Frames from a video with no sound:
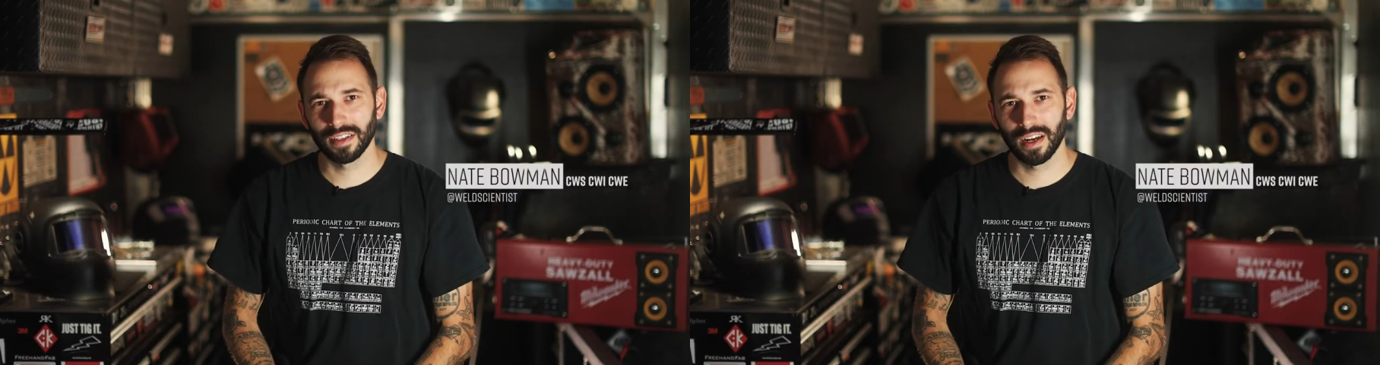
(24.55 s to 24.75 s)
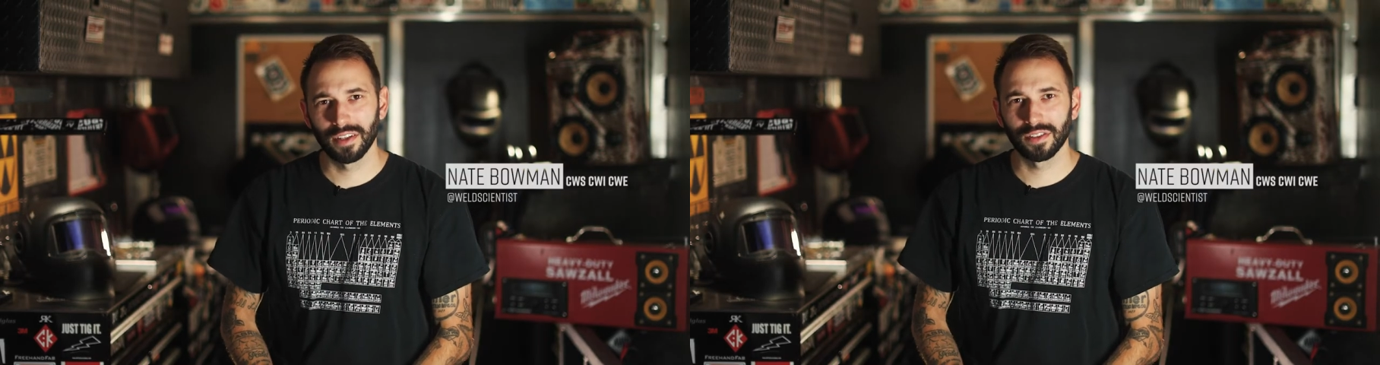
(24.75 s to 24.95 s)

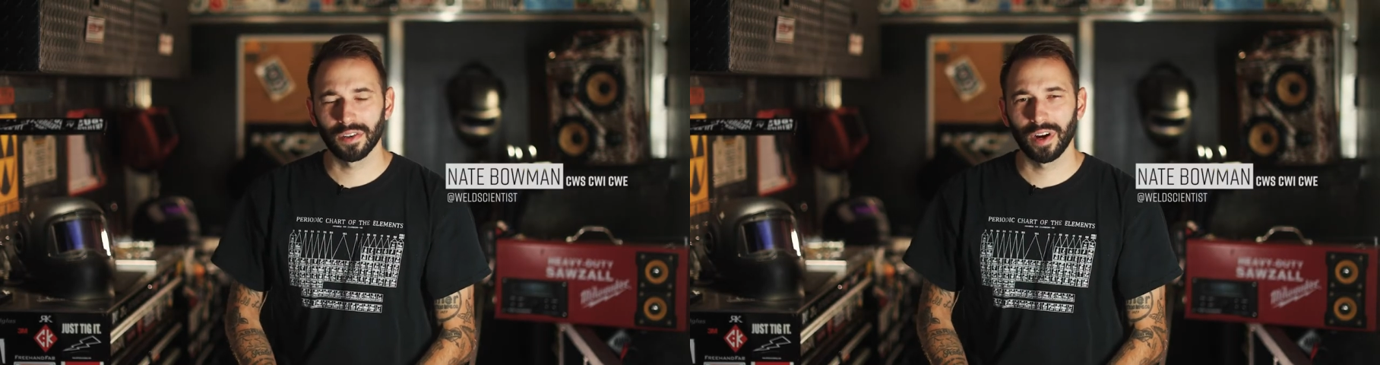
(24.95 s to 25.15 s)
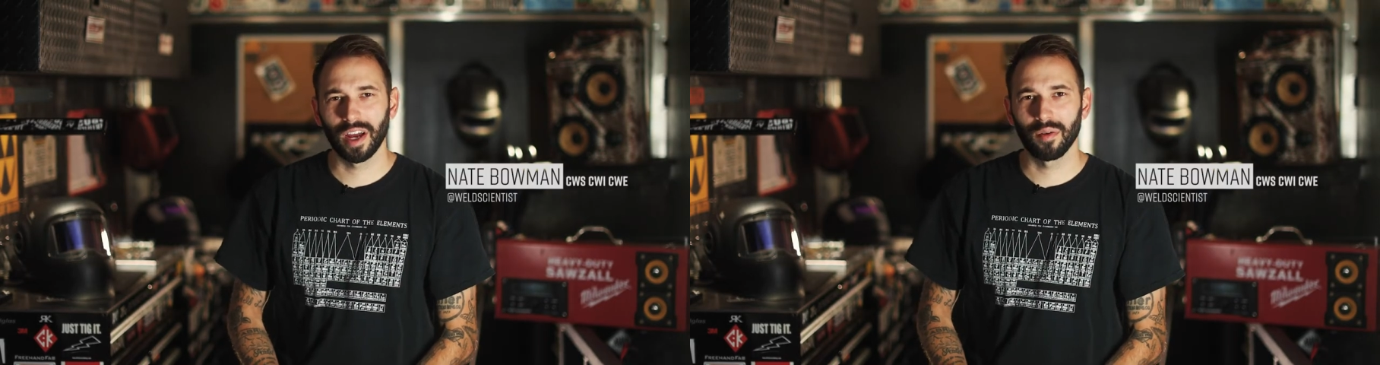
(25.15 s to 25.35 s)
on
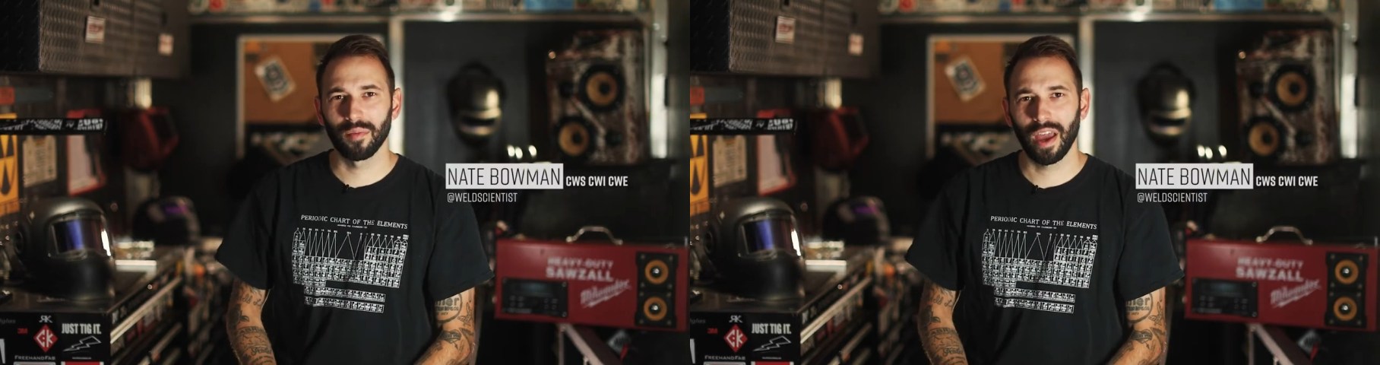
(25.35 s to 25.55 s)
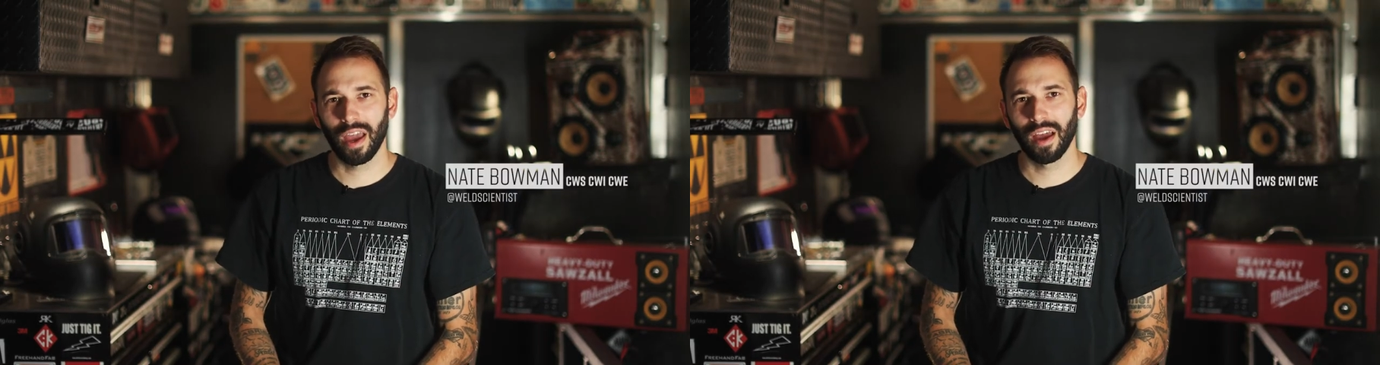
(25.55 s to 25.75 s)

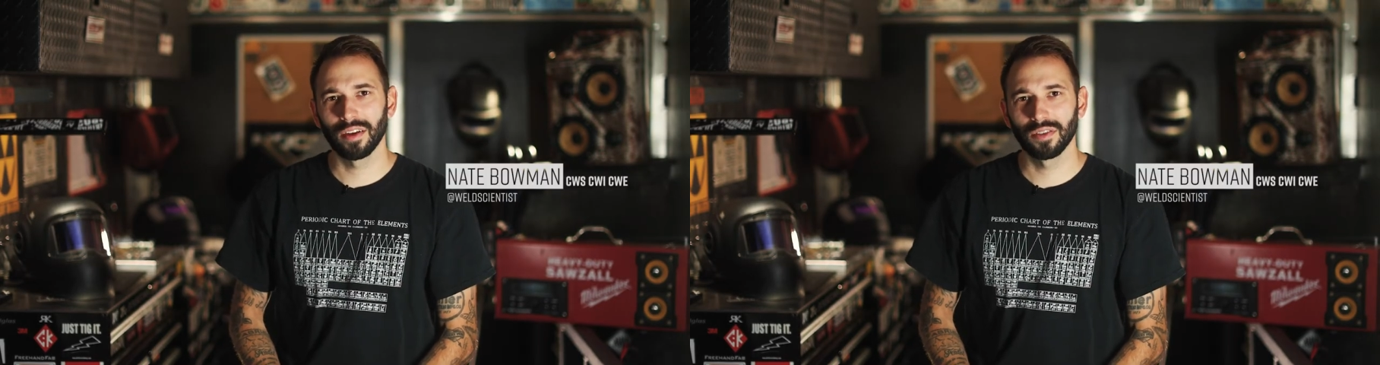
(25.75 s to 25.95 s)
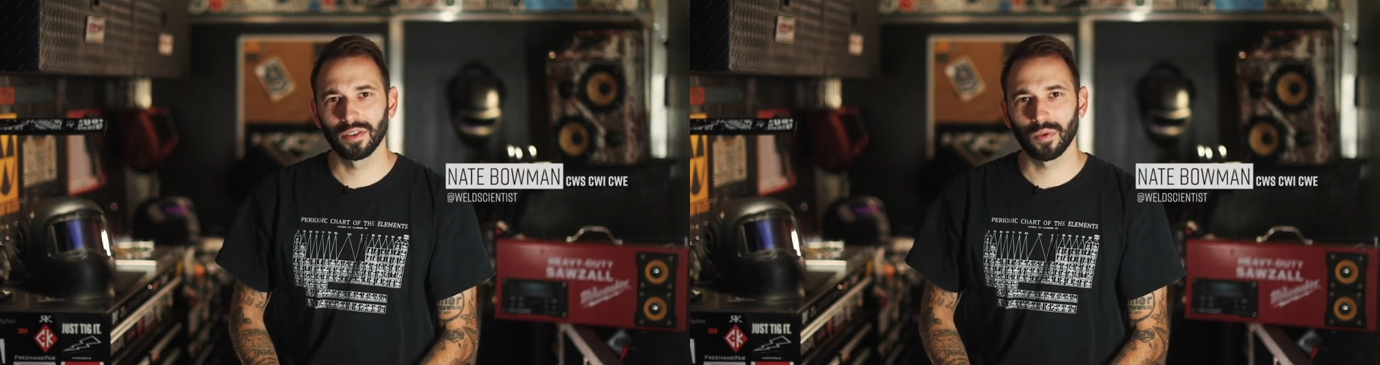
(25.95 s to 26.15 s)
Instagram
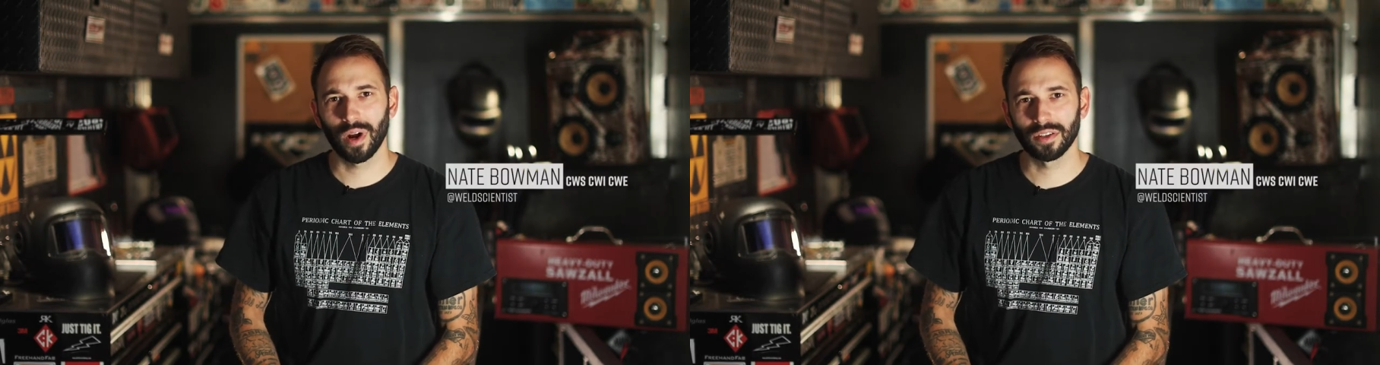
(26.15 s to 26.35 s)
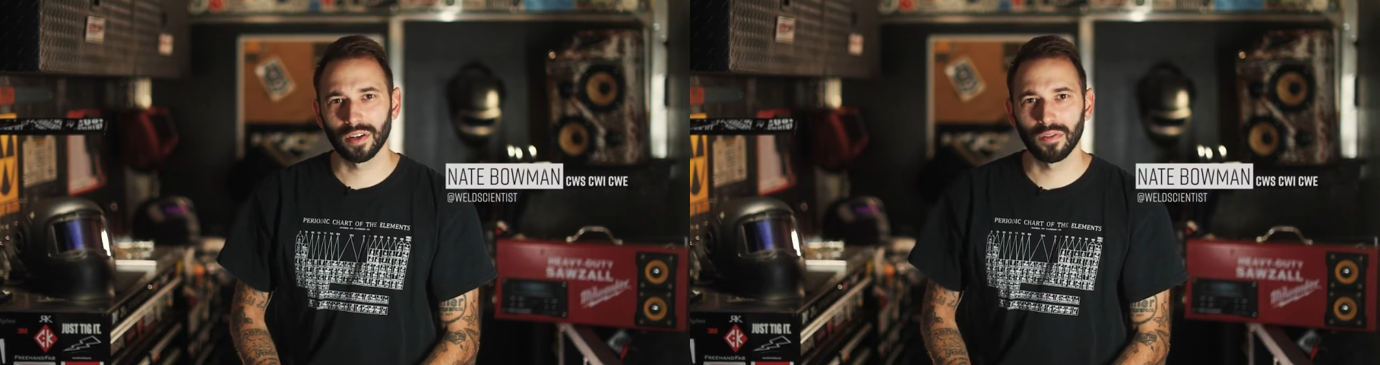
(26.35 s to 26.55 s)
and
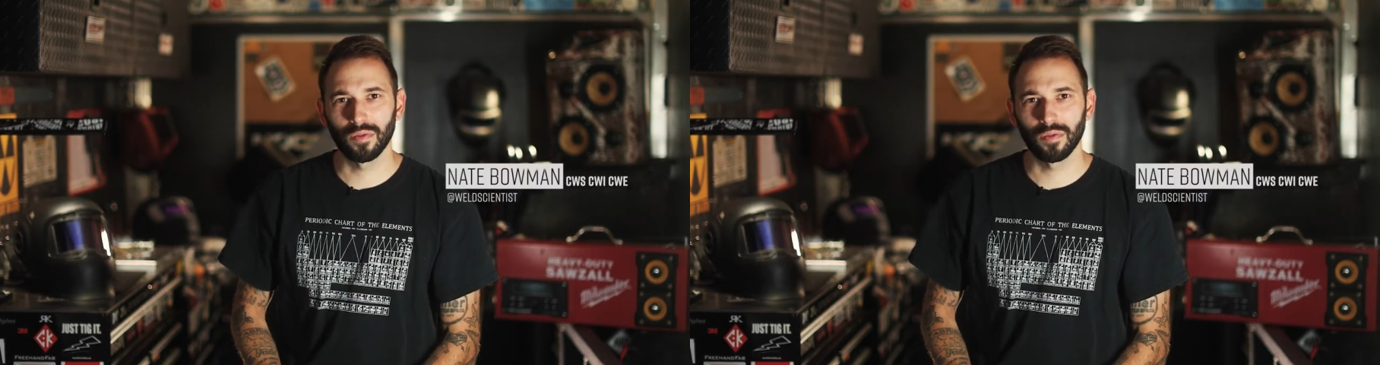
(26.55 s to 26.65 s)
director